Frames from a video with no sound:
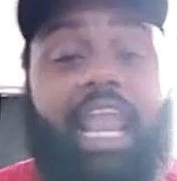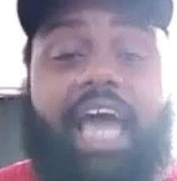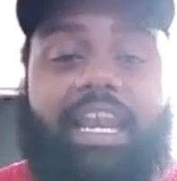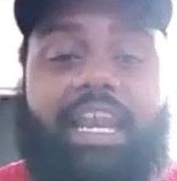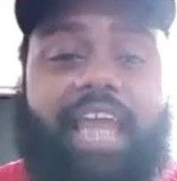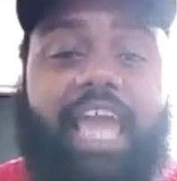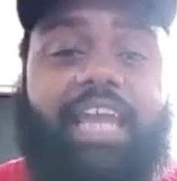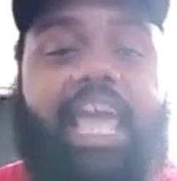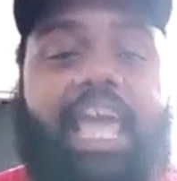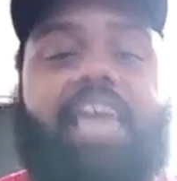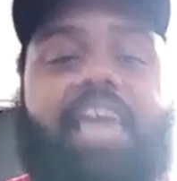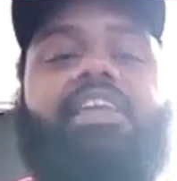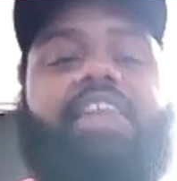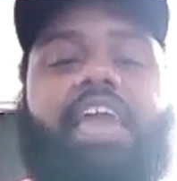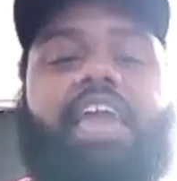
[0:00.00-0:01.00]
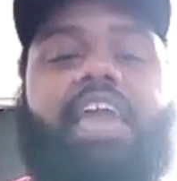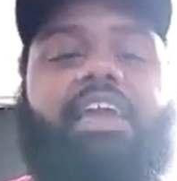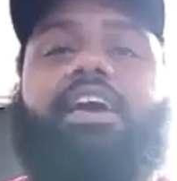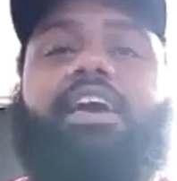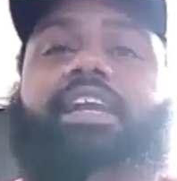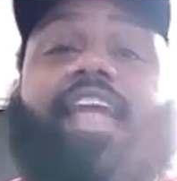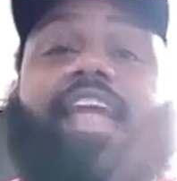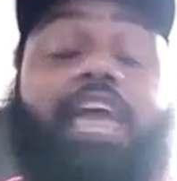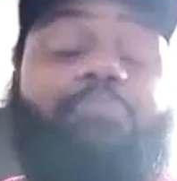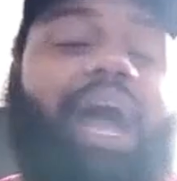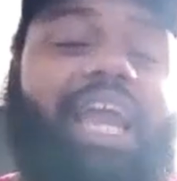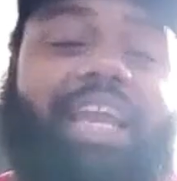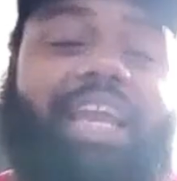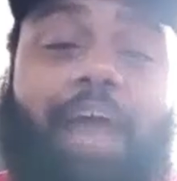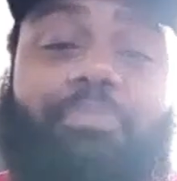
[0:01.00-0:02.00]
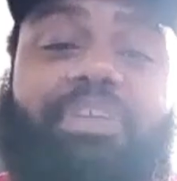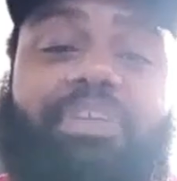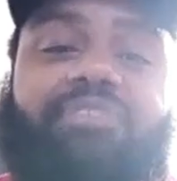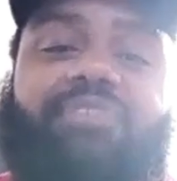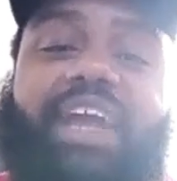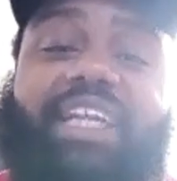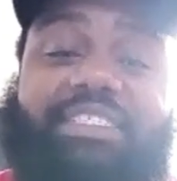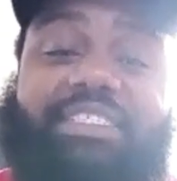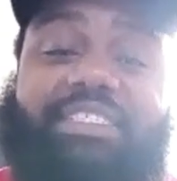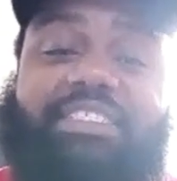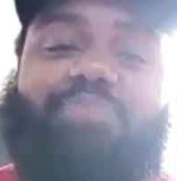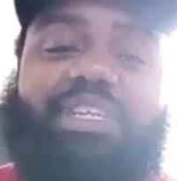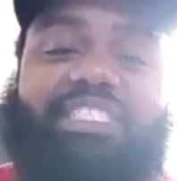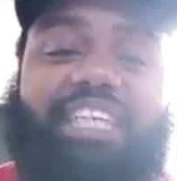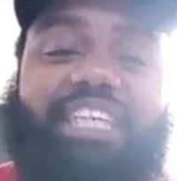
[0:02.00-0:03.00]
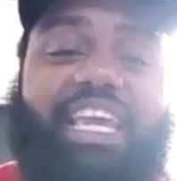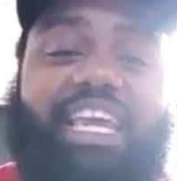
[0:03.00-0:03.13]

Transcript: a lot they they they they might not be racist but your